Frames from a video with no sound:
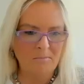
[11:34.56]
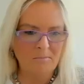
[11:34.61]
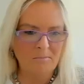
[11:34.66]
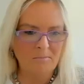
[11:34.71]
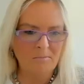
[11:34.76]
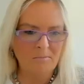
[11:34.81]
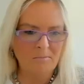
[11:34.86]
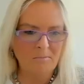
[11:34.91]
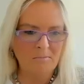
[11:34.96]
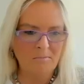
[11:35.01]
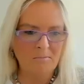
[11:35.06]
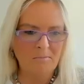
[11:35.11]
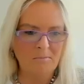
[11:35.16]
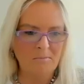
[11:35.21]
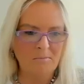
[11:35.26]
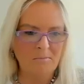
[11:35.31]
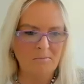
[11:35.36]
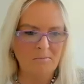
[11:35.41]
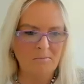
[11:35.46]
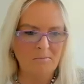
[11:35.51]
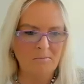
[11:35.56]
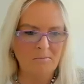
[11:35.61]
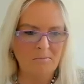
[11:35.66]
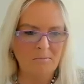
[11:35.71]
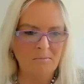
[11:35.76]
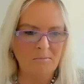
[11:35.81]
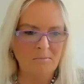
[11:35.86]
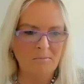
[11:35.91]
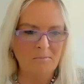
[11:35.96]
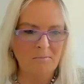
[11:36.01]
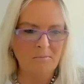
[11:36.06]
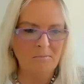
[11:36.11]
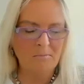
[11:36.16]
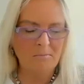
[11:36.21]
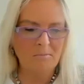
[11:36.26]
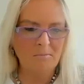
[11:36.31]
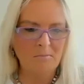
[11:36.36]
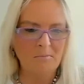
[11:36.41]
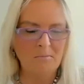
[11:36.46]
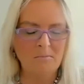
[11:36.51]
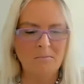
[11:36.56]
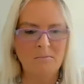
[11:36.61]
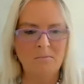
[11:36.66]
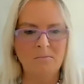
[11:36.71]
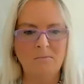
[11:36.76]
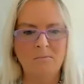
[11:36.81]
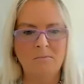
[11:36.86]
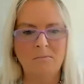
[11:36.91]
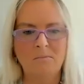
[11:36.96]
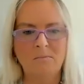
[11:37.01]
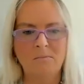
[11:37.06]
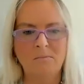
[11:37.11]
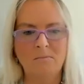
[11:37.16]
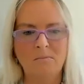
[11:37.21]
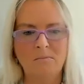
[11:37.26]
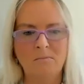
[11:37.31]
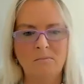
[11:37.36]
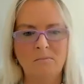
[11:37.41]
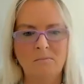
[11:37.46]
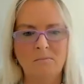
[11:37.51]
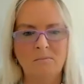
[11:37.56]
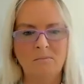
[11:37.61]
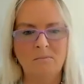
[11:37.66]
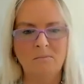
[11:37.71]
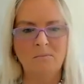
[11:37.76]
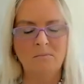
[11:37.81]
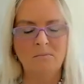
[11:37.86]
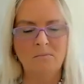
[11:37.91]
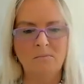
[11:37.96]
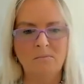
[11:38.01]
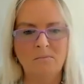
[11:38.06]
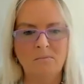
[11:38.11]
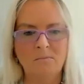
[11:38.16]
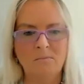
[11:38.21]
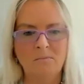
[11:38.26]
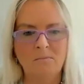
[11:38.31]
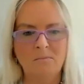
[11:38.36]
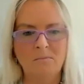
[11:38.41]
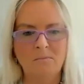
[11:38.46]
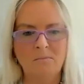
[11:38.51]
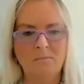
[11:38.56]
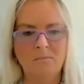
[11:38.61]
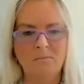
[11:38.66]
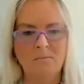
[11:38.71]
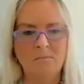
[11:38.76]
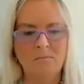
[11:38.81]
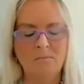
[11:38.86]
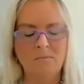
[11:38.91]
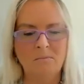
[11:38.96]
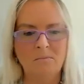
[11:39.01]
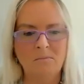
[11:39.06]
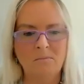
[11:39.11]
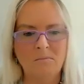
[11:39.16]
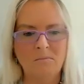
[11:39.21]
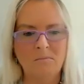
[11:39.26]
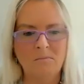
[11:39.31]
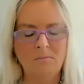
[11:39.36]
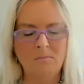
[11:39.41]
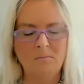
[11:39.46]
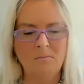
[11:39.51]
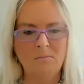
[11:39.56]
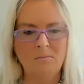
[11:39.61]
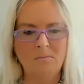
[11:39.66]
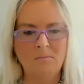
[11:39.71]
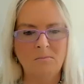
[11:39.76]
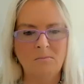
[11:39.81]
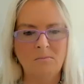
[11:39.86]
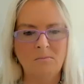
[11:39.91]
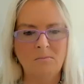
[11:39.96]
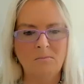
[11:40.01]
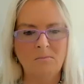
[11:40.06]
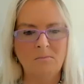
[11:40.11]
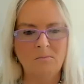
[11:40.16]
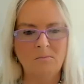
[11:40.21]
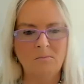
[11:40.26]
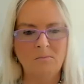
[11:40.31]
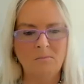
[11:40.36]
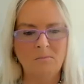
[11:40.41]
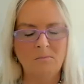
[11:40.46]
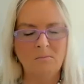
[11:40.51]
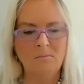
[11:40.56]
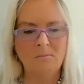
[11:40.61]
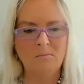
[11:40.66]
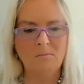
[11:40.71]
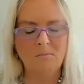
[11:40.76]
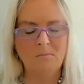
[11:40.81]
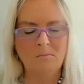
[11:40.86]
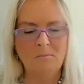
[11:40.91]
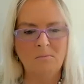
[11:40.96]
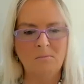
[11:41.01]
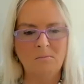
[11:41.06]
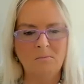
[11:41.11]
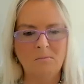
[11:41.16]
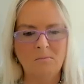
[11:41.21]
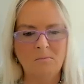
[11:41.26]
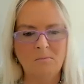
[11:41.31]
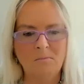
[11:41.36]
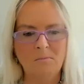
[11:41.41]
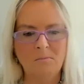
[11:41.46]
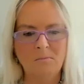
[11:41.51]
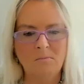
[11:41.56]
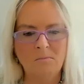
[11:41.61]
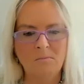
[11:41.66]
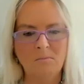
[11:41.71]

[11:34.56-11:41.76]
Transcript: (silent)